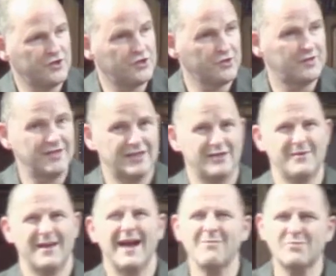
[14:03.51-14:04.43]
duty to
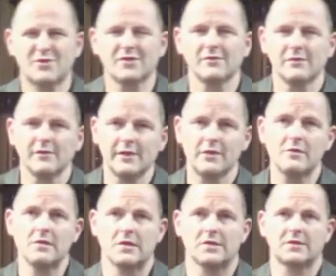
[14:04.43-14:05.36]
be absolutely
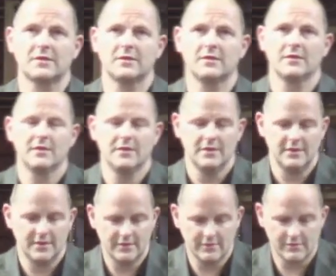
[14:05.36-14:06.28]
honest
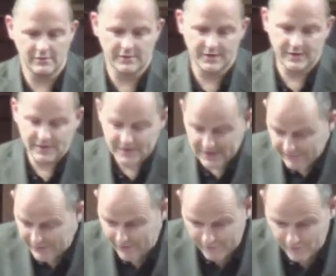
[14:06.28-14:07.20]
in all our dealings,
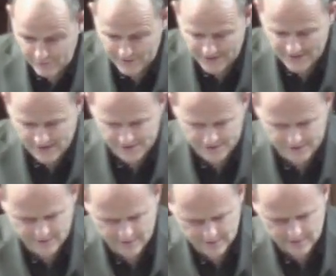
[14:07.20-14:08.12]
even if nobody
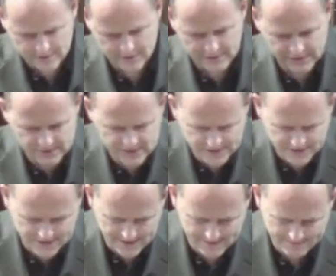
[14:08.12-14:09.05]
else sees
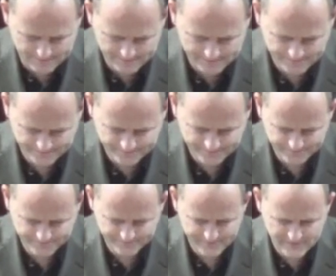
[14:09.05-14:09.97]
that.
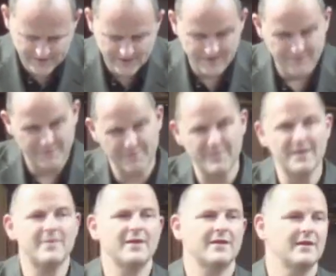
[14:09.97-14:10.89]
But
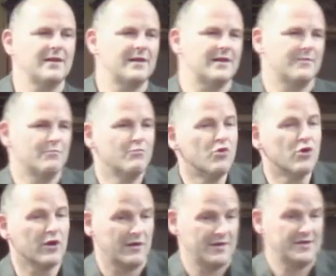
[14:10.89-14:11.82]
maybe a
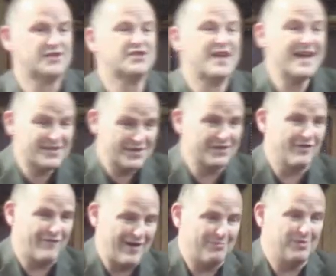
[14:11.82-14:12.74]
more
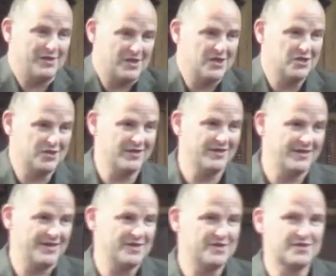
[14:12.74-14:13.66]
sensitive application
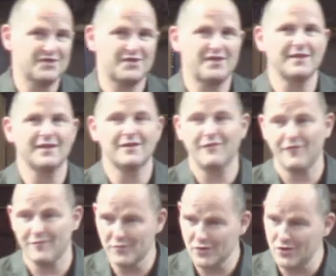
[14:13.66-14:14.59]
is stealing
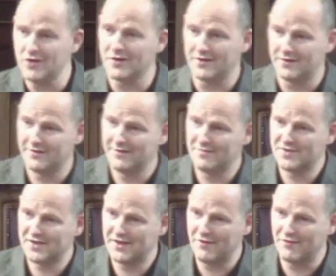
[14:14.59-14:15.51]
from God
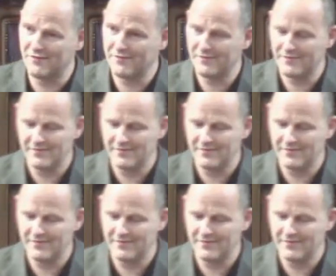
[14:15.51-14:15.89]
himself,